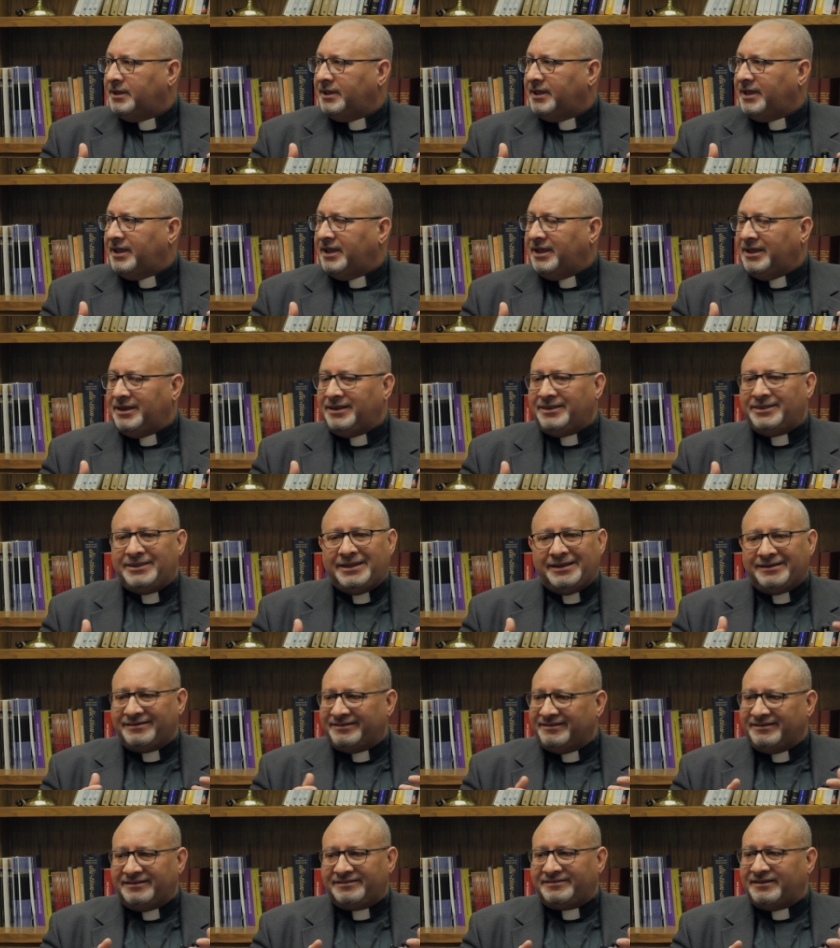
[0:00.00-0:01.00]
And
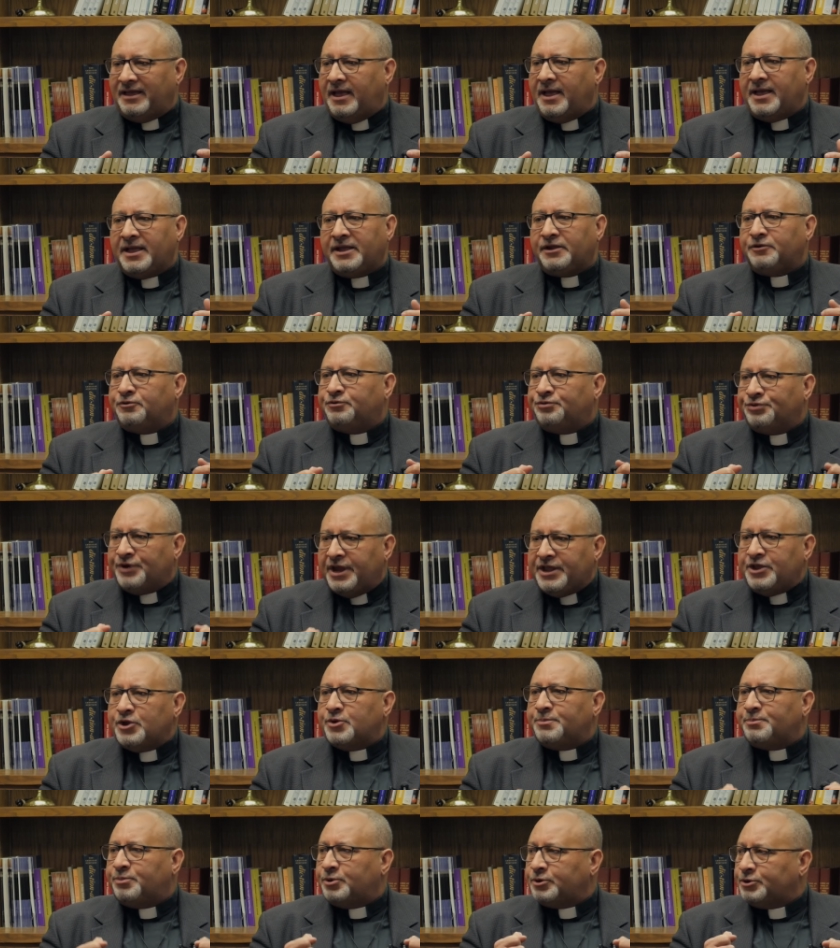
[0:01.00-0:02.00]
this is great
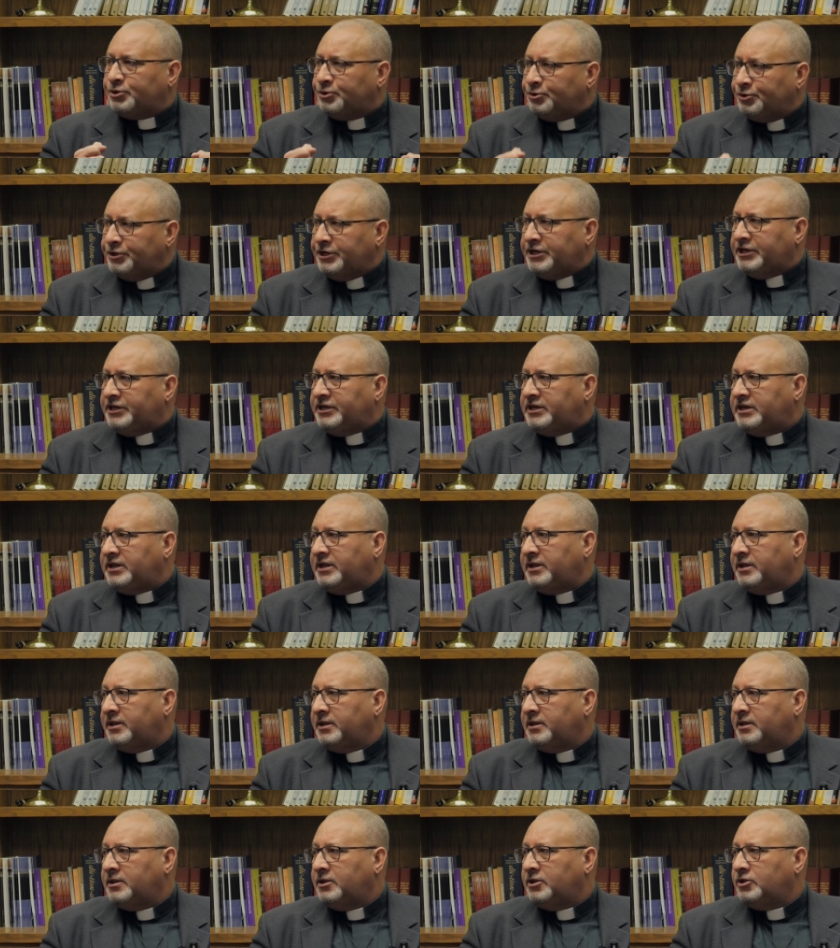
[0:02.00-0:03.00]
opportunity
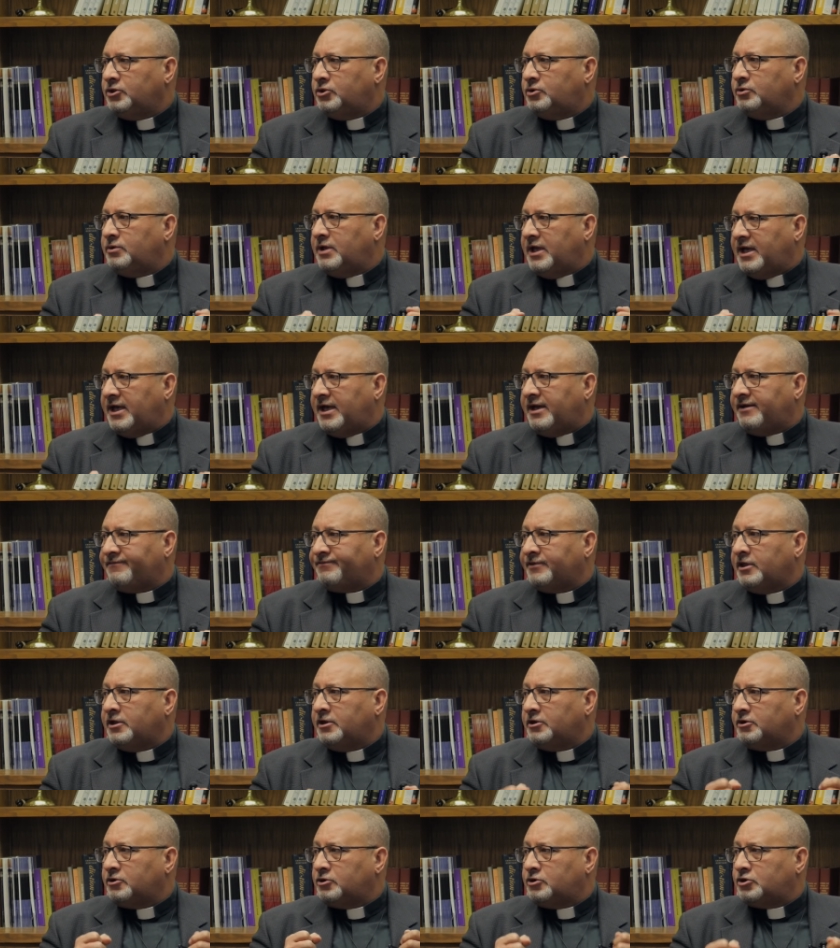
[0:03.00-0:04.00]
to have
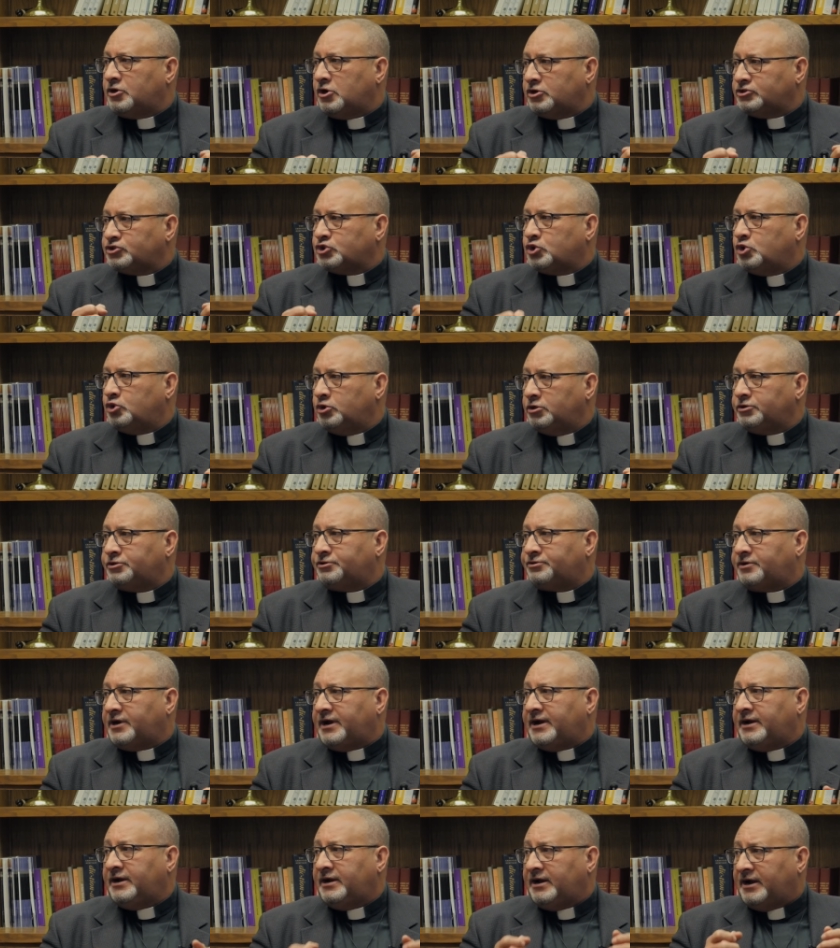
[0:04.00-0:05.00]

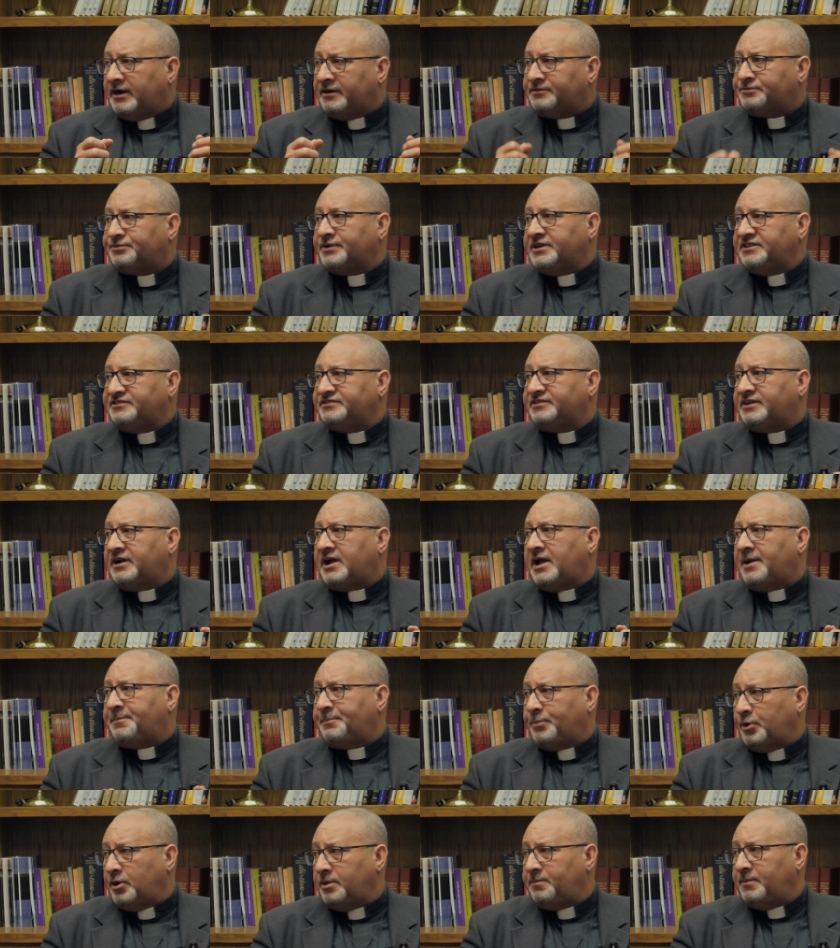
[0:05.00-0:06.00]
cross-cultural and racial
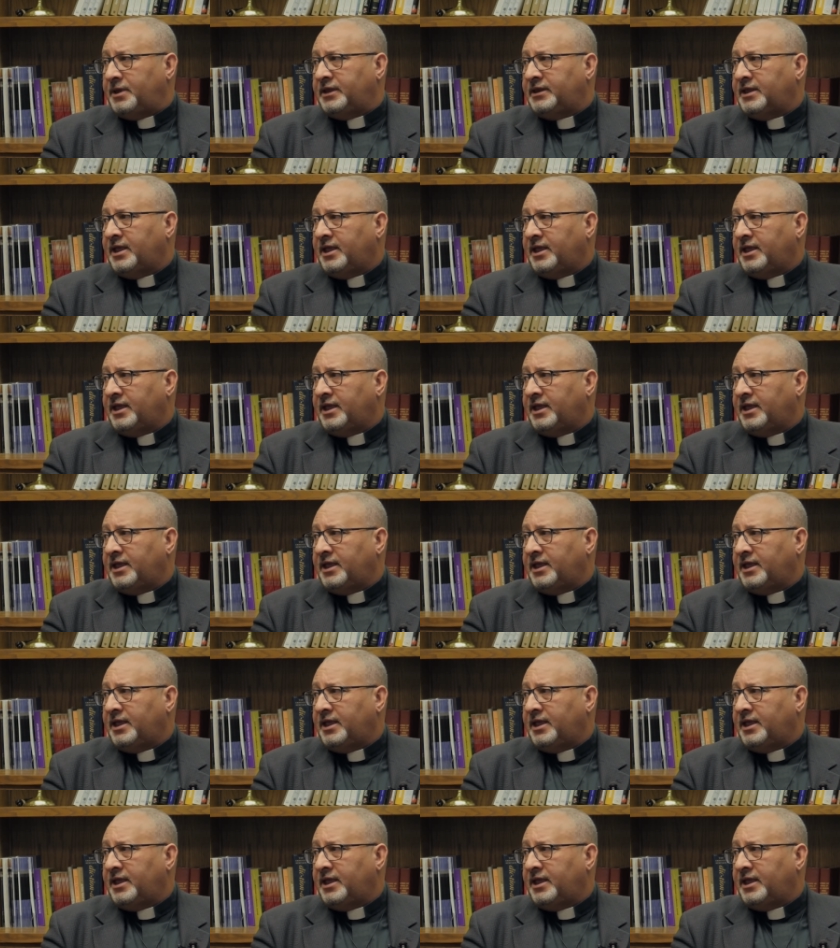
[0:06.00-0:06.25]
appointment.